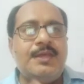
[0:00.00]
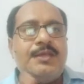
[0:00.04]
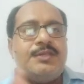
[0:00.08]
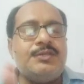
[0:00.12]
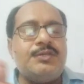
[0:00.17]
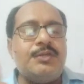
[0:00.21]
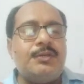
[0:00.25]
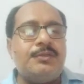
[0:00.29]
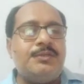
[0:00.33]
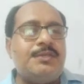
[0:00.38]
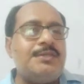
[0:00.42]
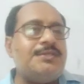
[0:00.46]

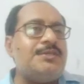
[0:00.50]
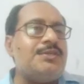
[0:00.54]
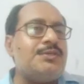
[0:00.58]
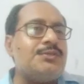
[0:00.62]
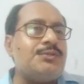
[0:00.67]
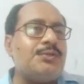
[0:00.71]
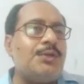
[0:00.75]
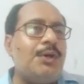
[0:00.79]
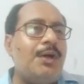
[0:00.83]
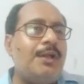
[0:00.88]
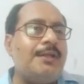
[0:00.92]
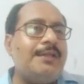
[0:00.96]
So this is
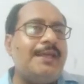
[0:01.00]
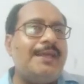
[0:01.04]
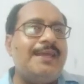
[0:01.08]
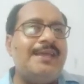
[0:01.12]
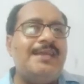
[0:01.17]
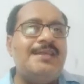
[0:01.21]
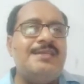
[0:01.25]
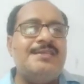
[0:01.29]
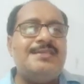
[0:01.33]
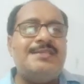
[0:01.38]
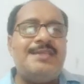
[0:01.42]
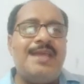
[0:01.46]
called the
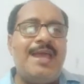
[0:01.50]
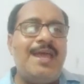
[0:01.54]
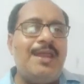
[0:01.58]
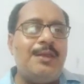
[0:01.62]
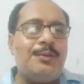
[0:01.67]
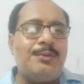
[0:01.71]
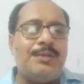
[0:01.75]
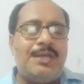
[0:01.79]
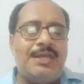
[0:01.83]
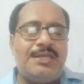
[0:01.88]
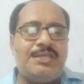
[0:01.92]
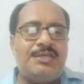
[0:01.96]

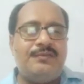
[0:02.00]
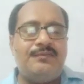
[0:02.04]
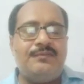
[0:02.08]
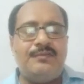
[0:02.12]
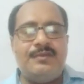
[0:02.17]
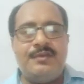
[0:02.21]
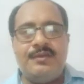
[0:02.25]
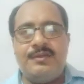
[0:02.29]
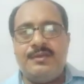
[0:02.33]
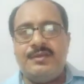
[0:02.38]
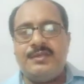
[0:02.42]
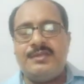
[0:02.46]
interrogative
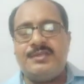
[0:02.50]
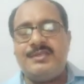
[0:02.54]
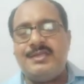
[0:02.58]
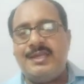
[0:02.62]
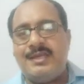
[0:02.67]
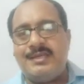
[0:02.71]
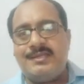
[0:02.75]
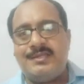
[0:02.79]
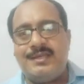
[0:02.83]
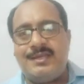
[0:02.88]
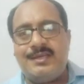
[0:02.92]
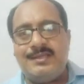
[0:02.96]

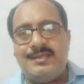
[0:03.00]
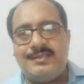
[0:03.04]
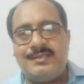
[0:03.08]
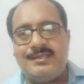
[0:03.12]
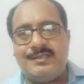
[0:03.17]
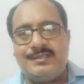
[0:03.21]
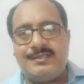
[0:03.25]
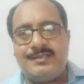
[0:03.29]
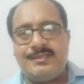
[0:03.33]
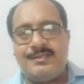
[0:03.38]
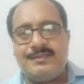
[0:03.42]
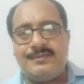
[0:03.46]

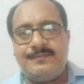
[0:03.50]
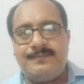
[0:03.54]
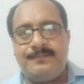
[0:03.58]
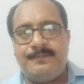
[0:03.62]
sentences.